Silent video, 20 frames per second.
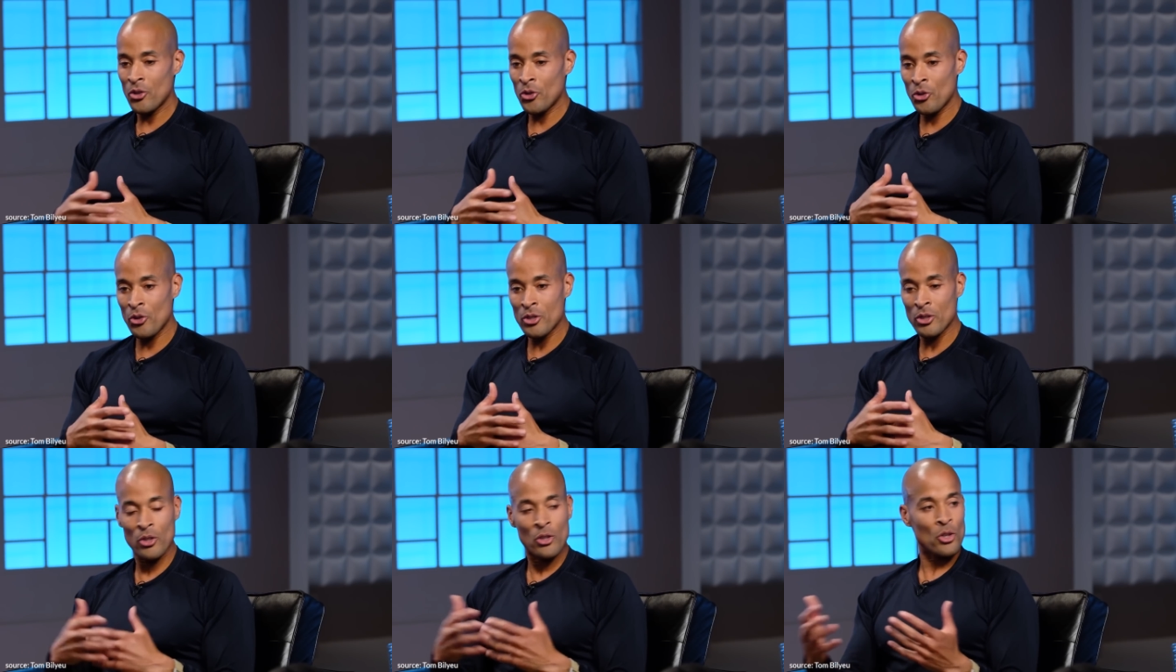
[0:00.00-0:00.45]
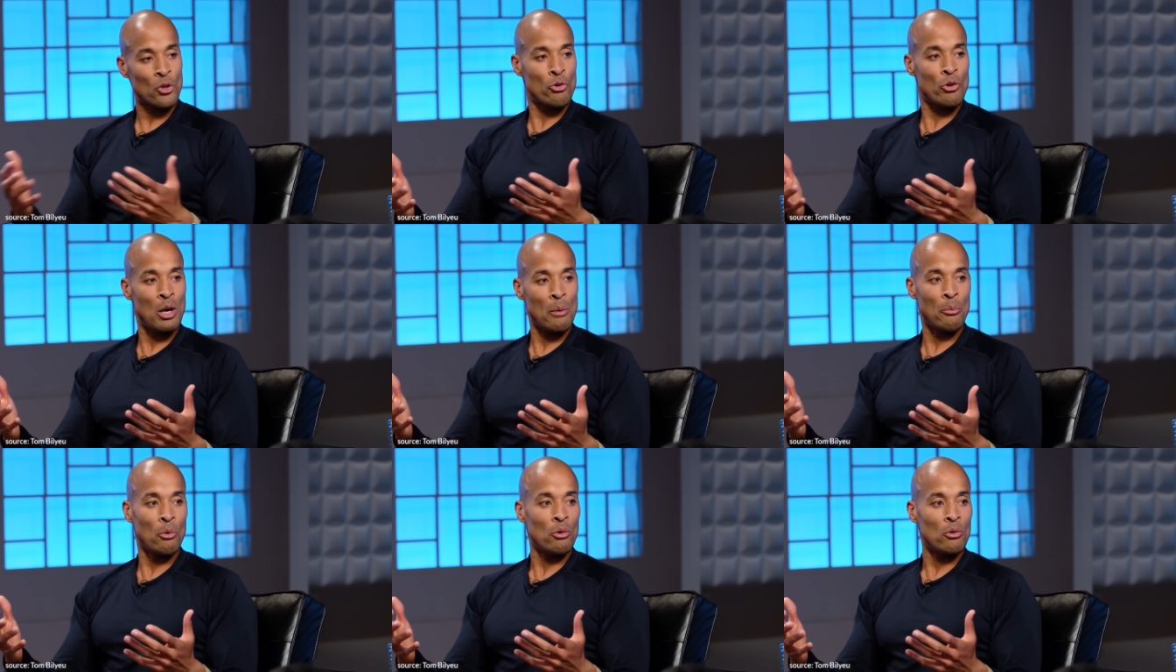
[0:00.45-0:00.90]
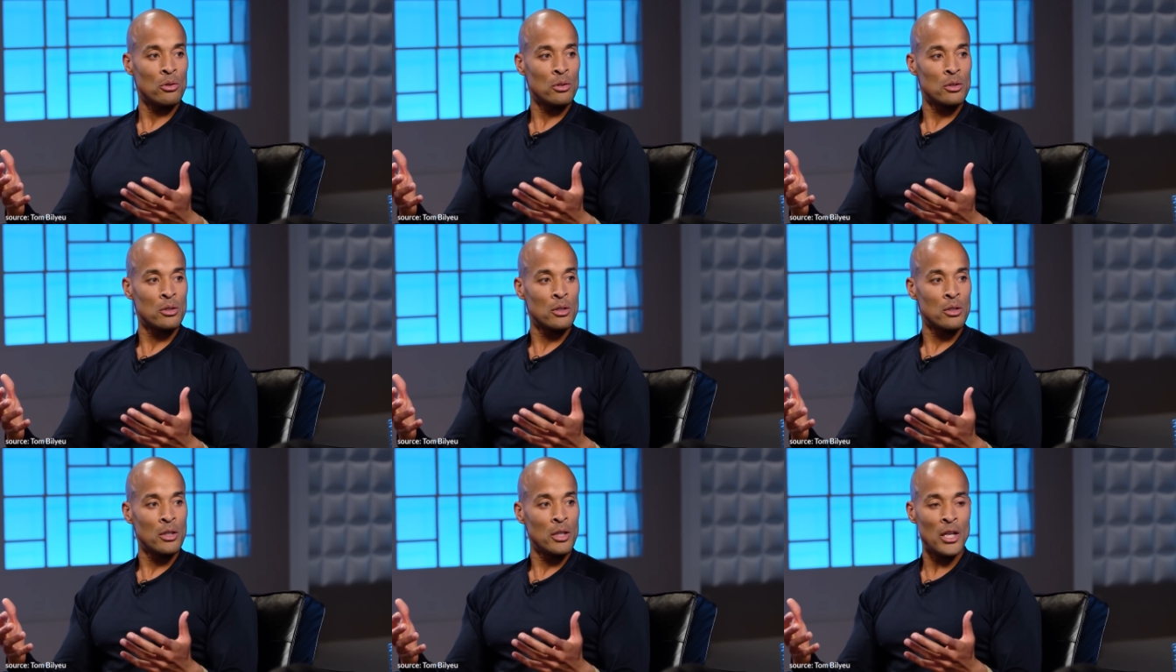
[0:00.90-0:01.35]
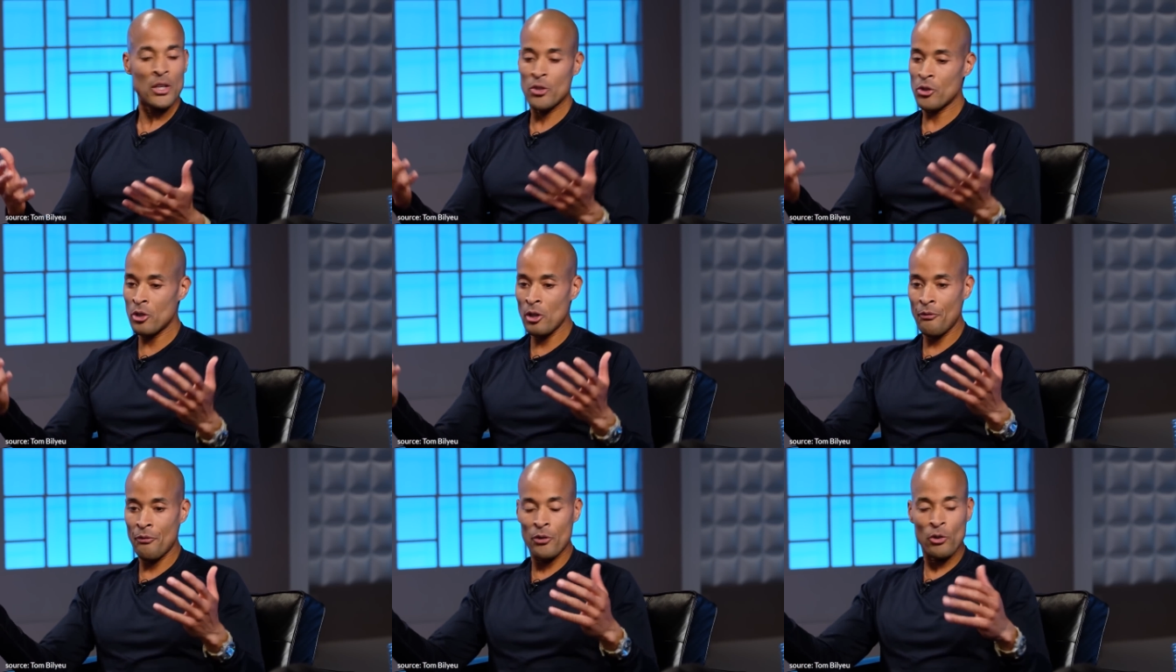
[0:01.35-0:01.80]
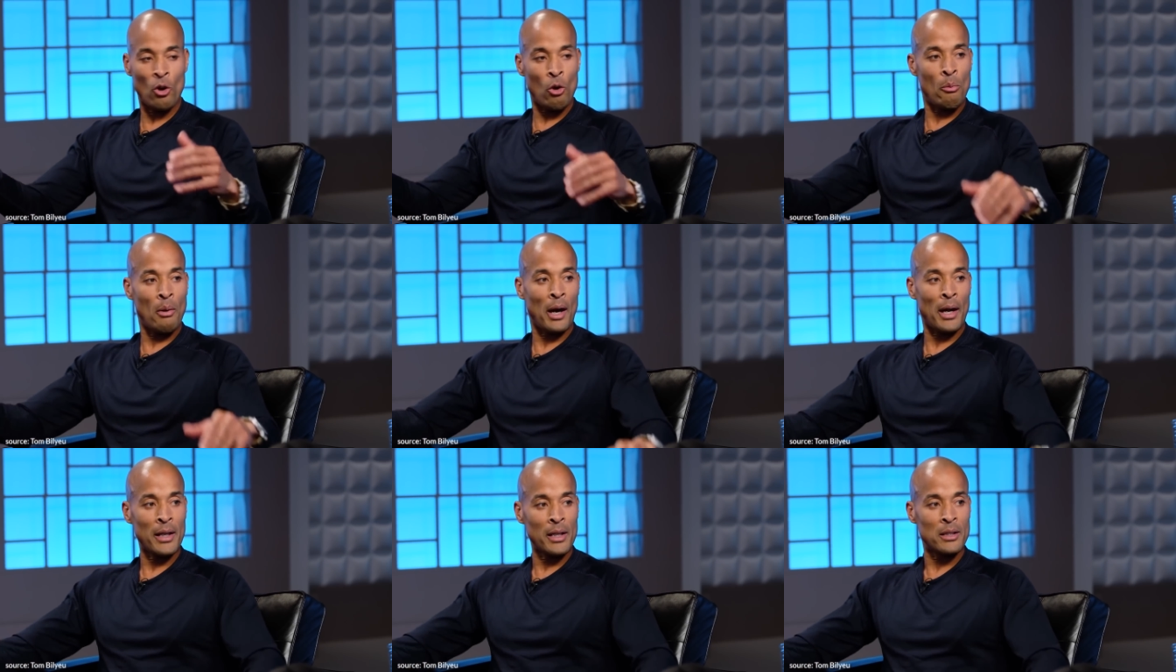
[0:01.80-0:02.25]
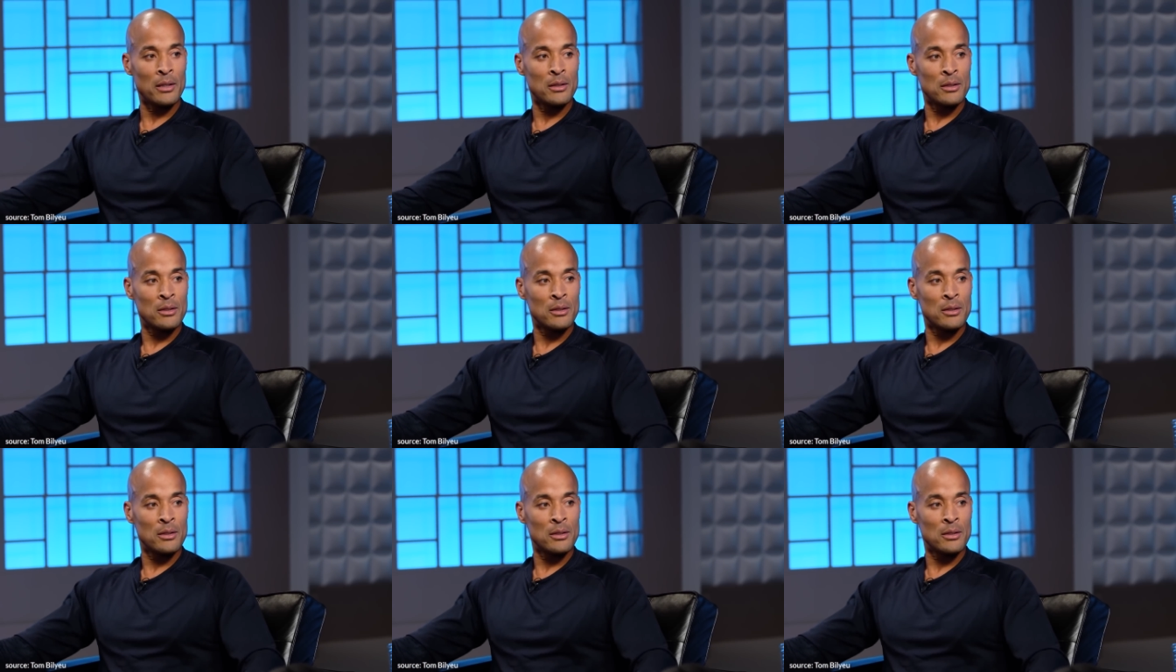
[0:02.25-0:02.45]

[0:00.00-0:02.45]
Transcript: you're just going to crumble and you're good for nobody.